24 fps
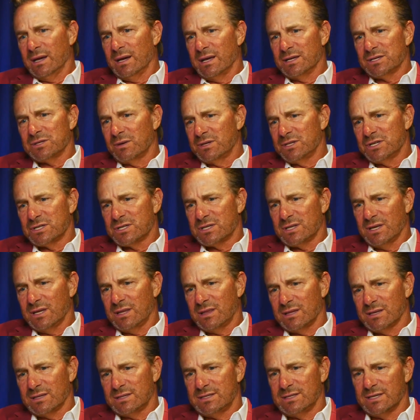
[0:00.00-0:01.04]
so I just
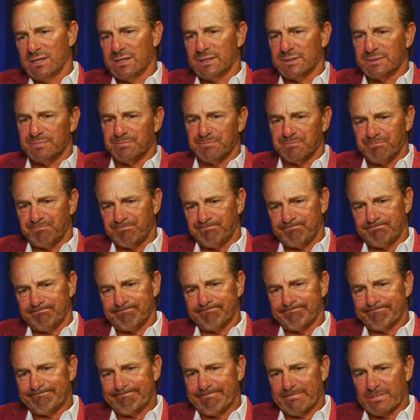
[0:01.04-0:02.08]
think that
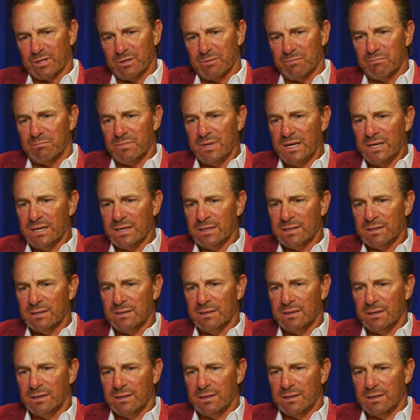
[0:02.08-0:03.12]

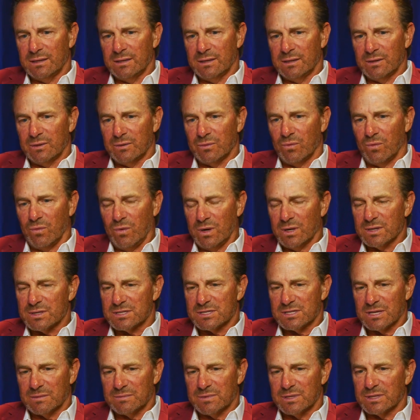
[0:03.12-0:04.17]
men want
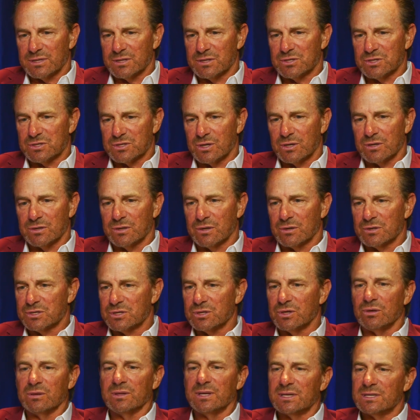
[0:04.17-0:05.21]
something to stir their
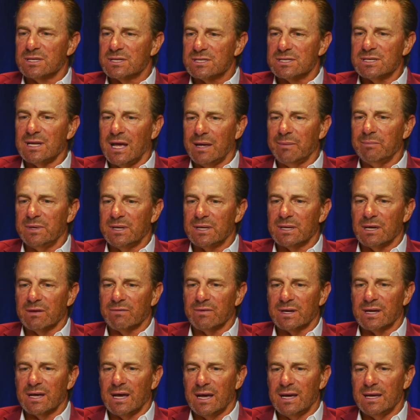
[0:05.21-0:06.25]
soul. That does not mean
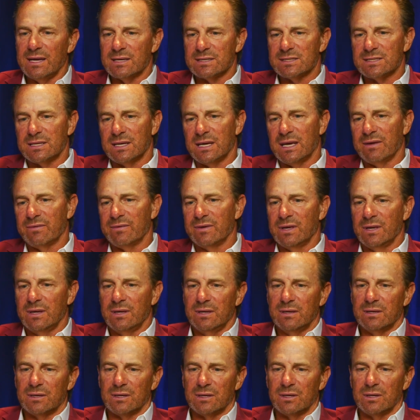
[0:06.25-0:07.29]
every guy has to have,
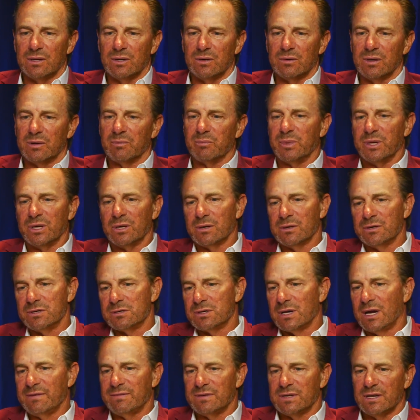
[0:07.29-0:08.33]
a beard
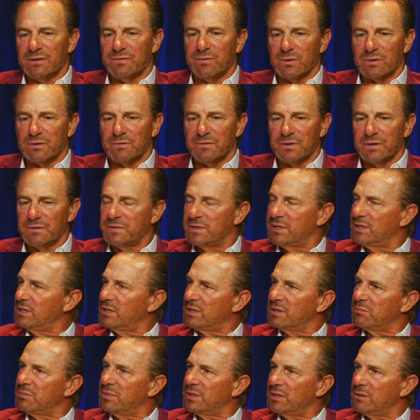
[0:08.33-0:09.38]
and drive an
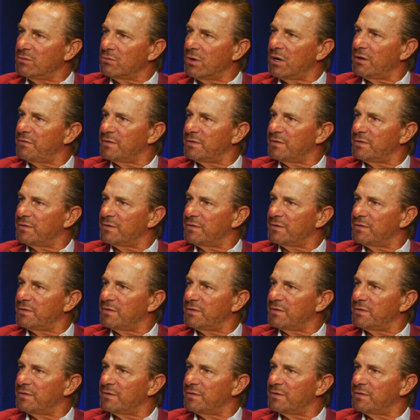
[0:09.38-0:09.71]
F-150 and be rough